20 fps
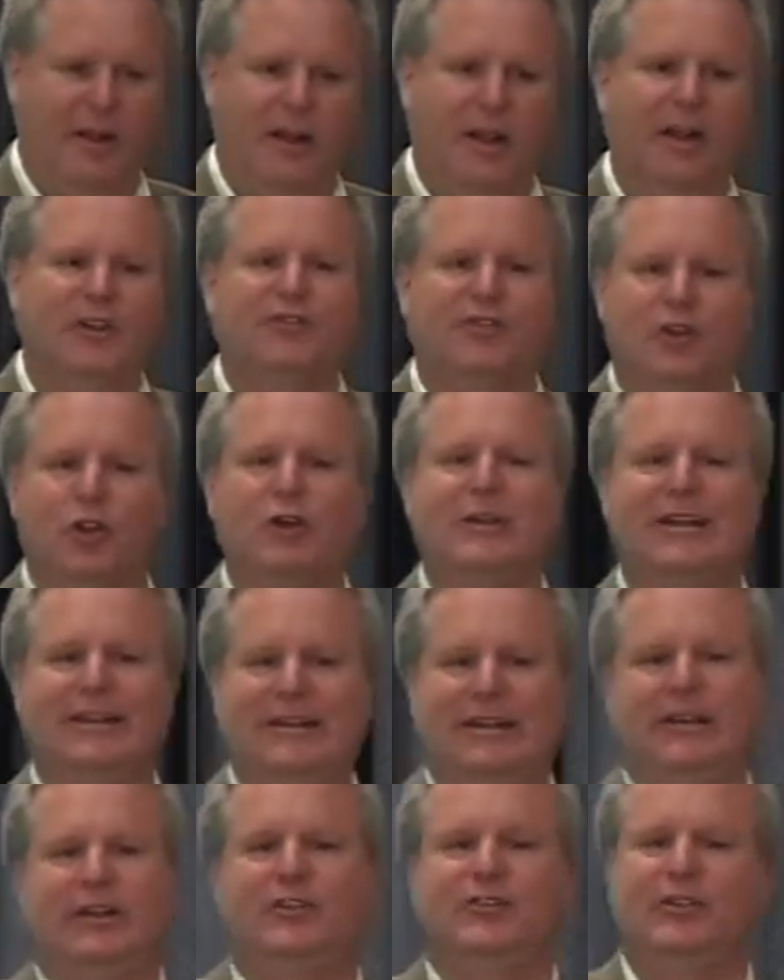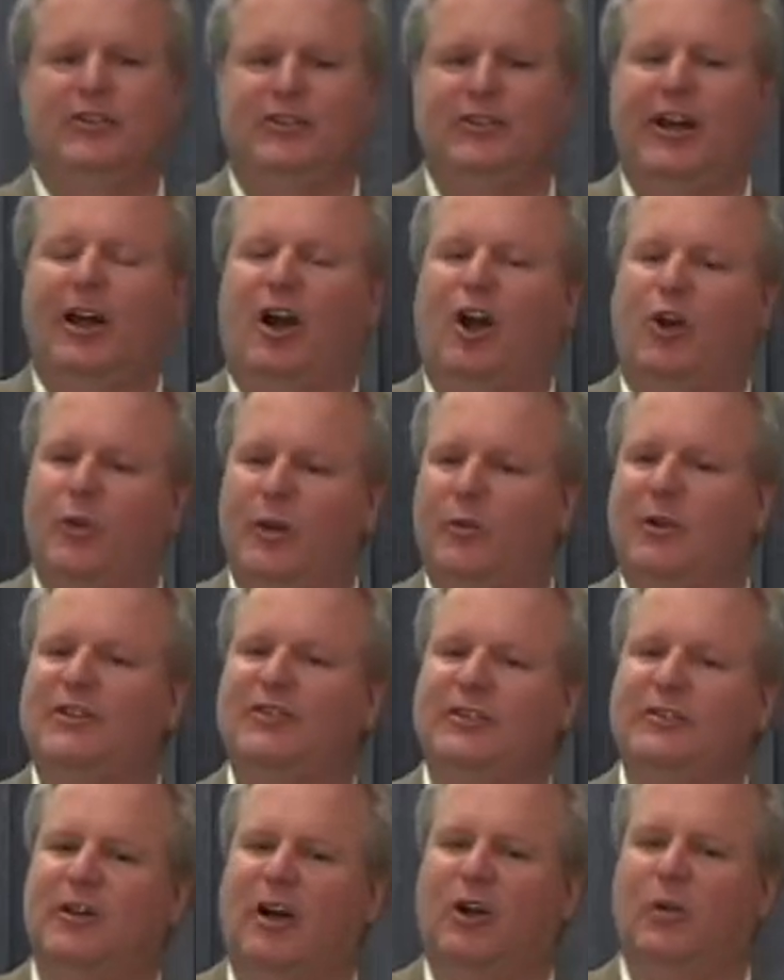is look at this and say, are
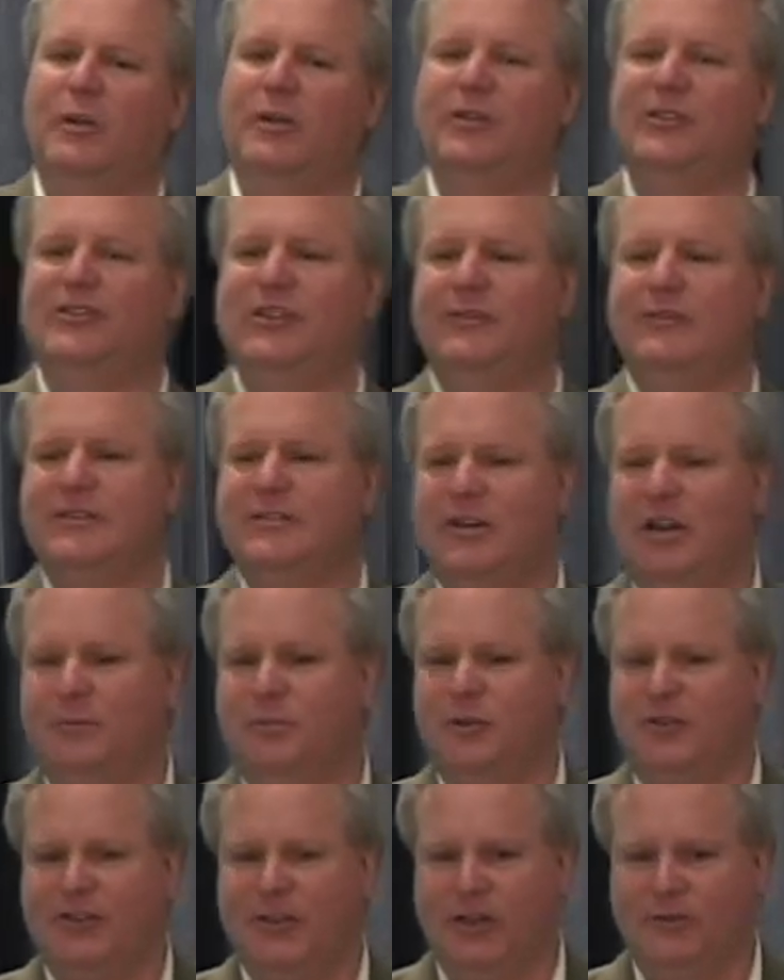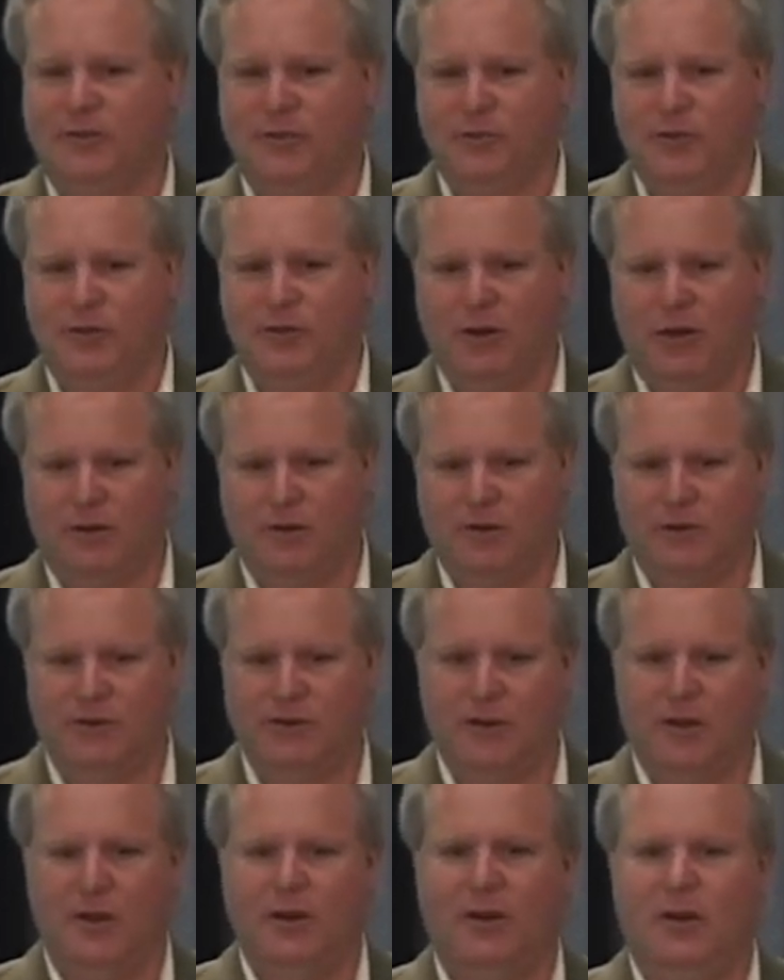we receiving 10% from new donors,
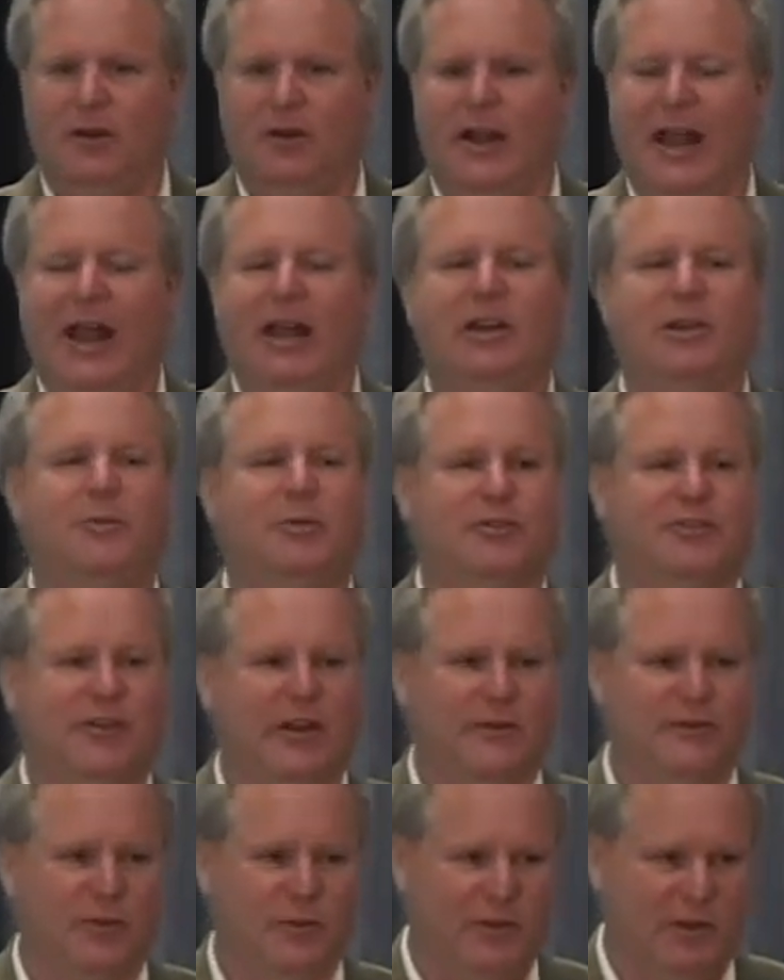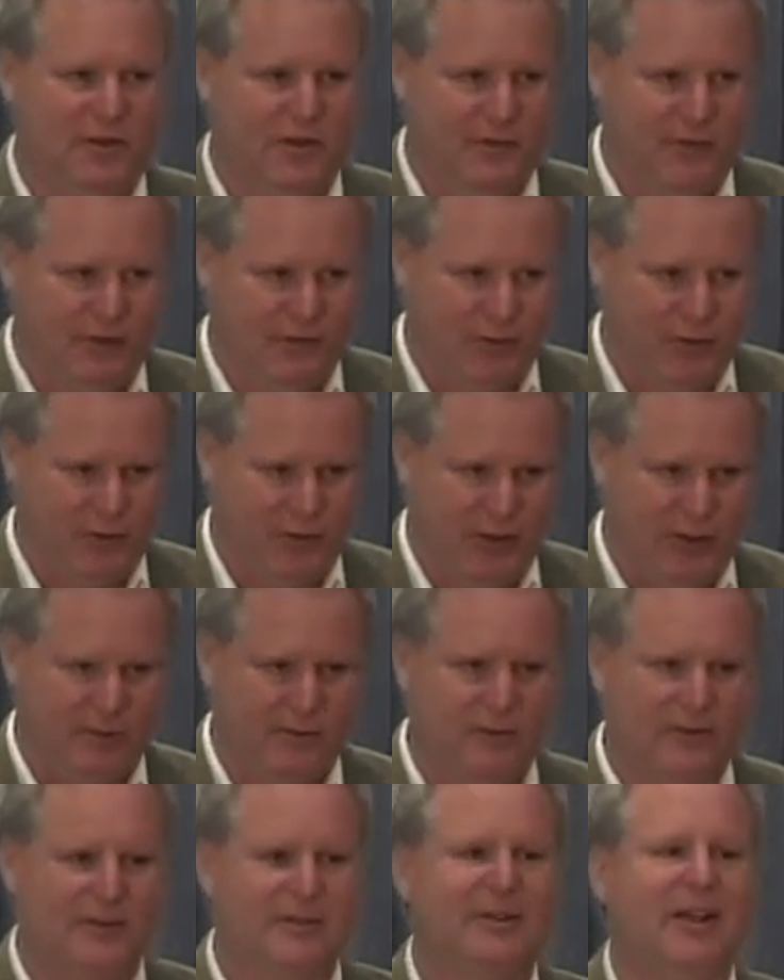80% from individual
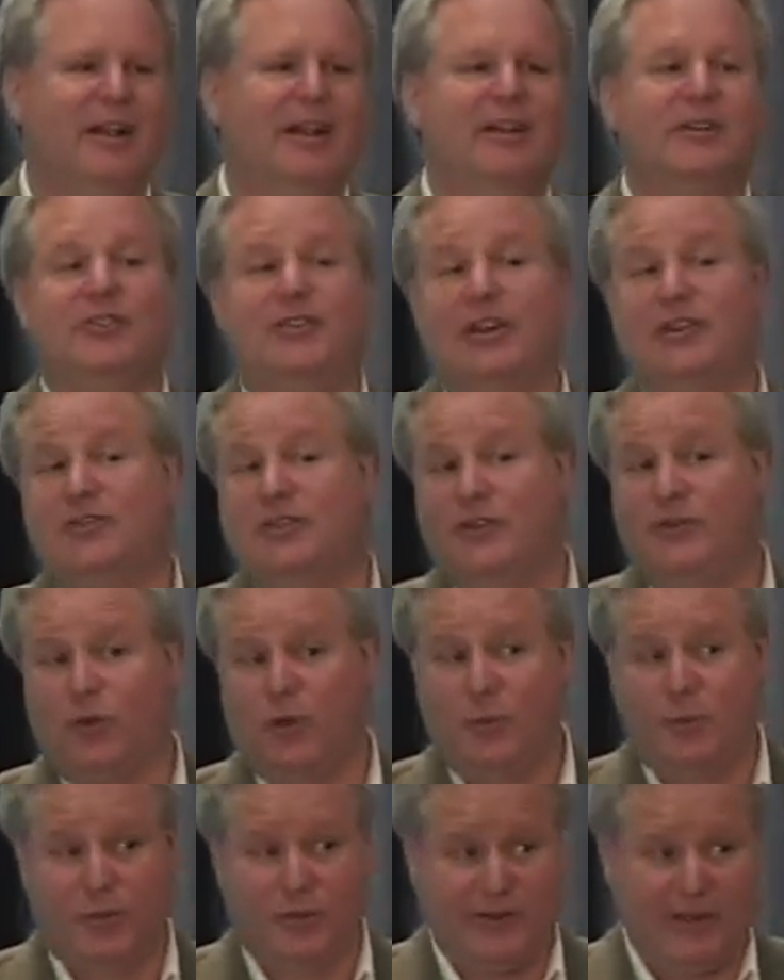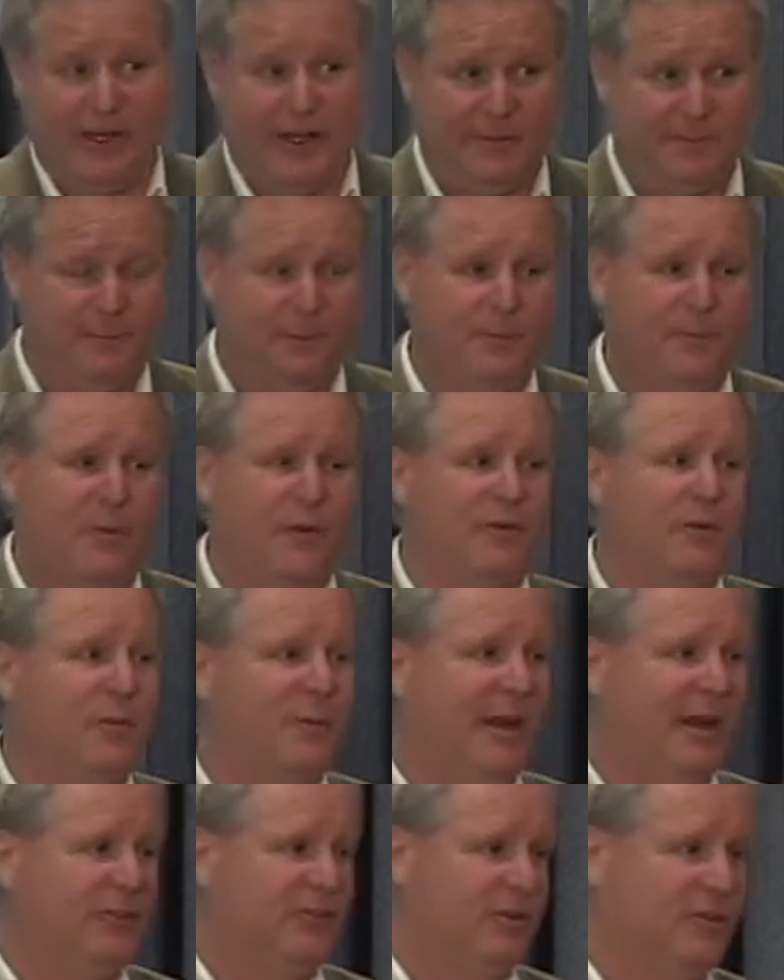donors, 64% from
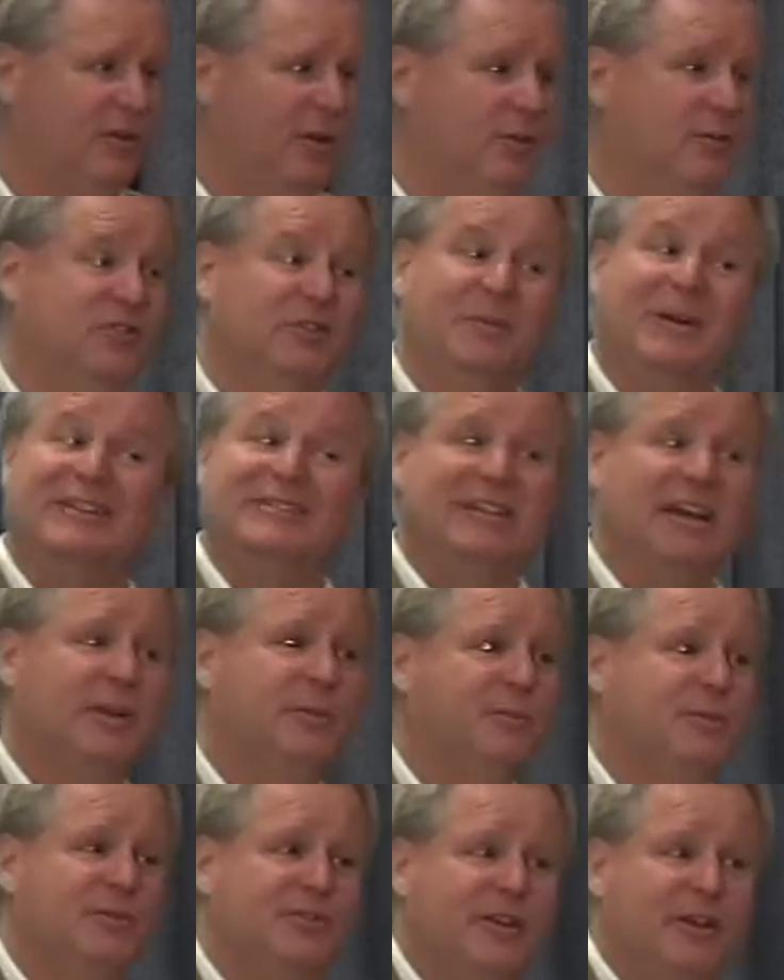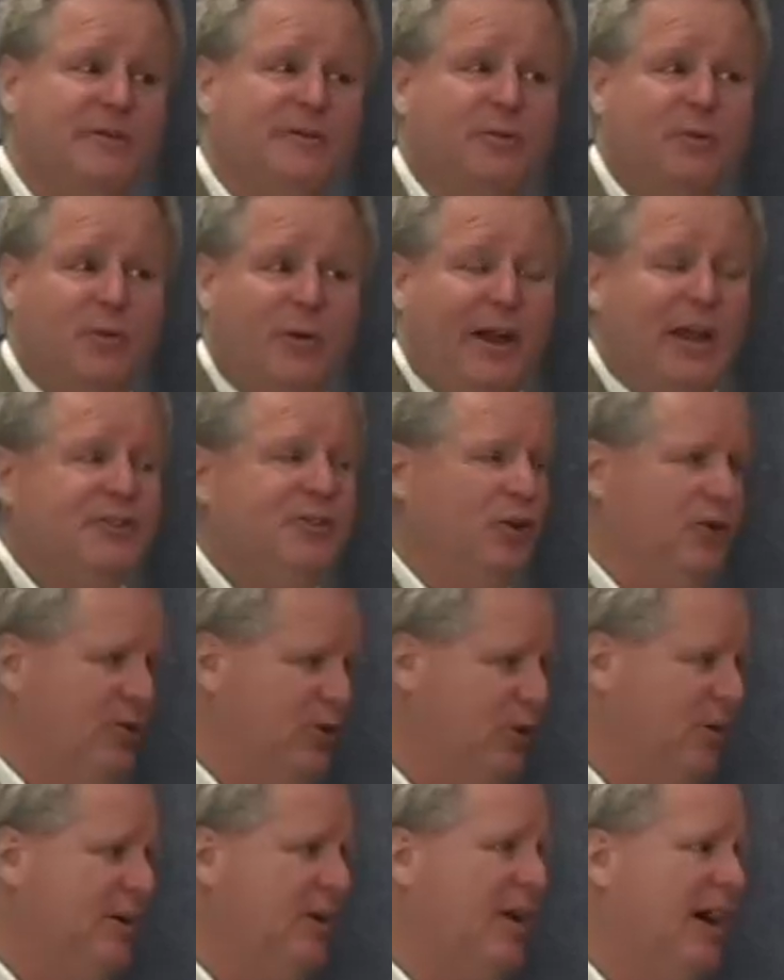major donors, about 10% from grants. You can
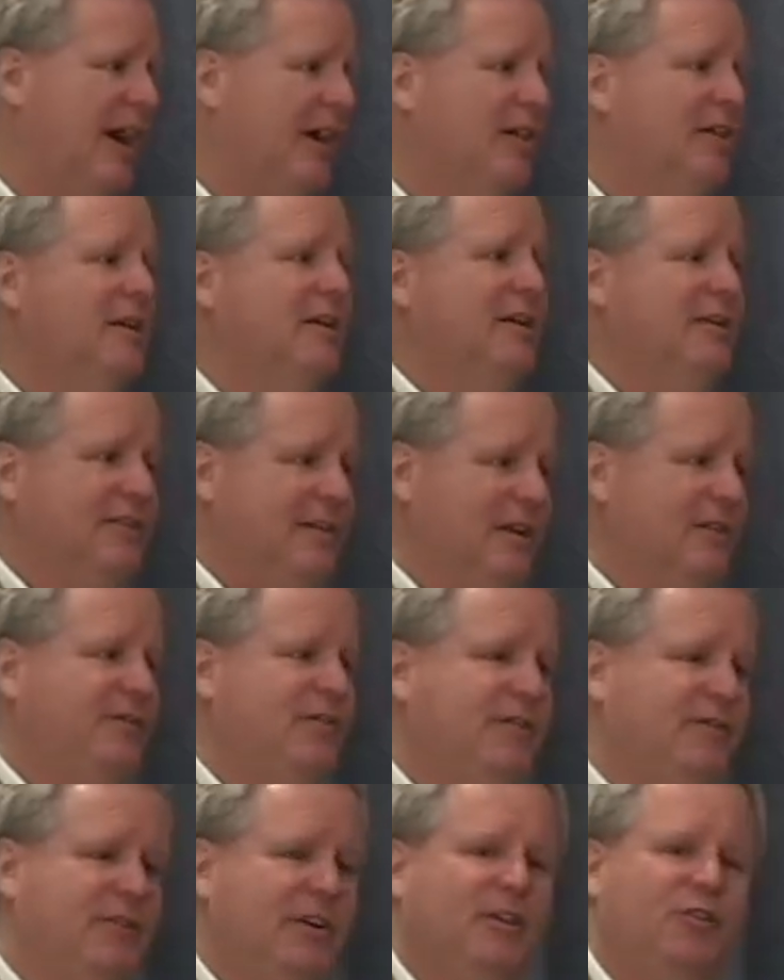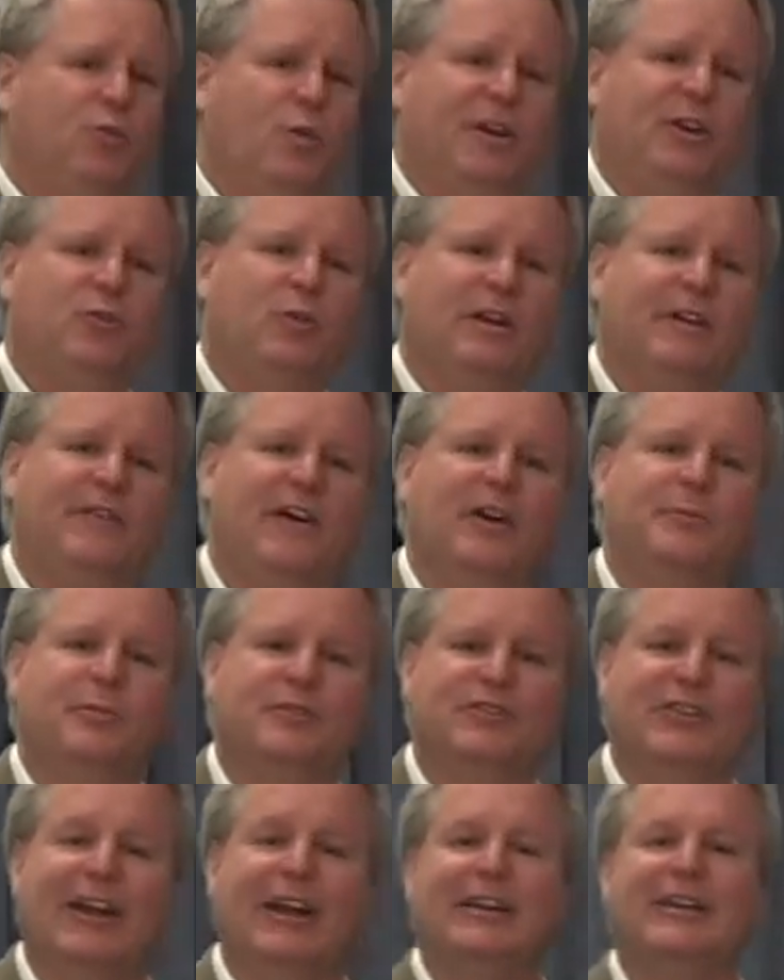do a little higher, 10, 15, 20,
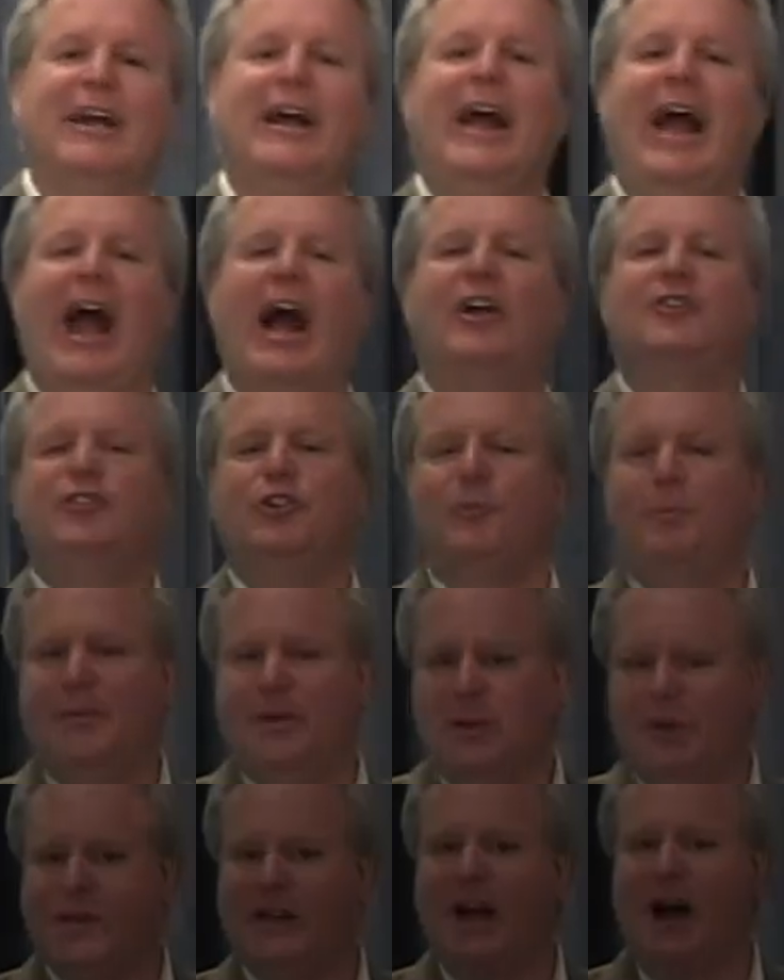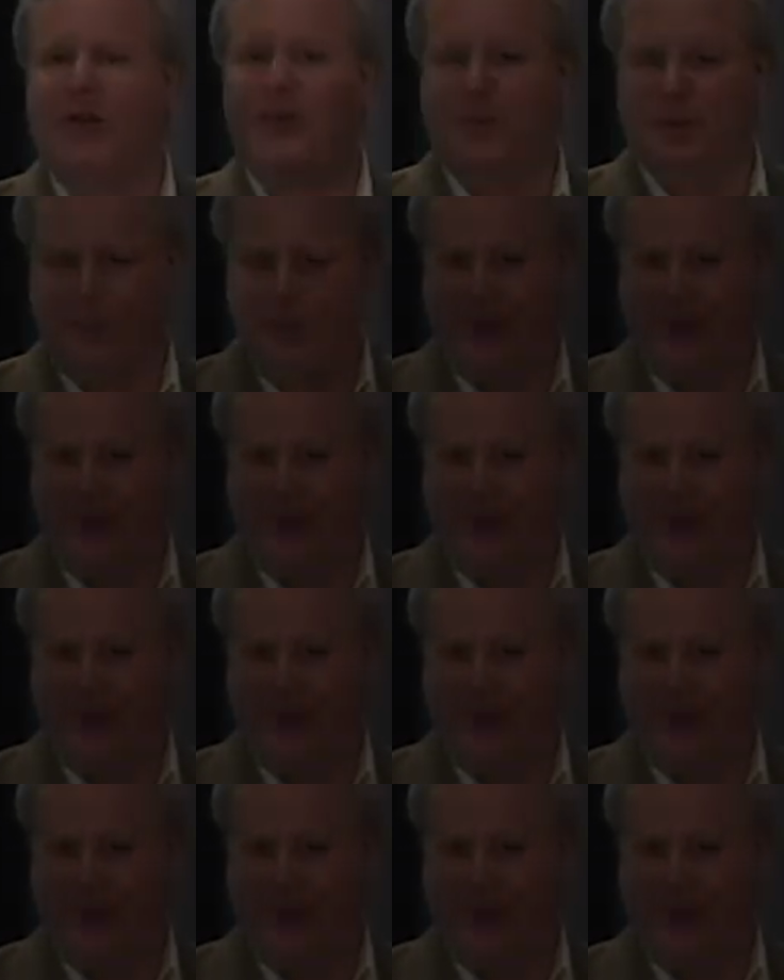25% as you build out the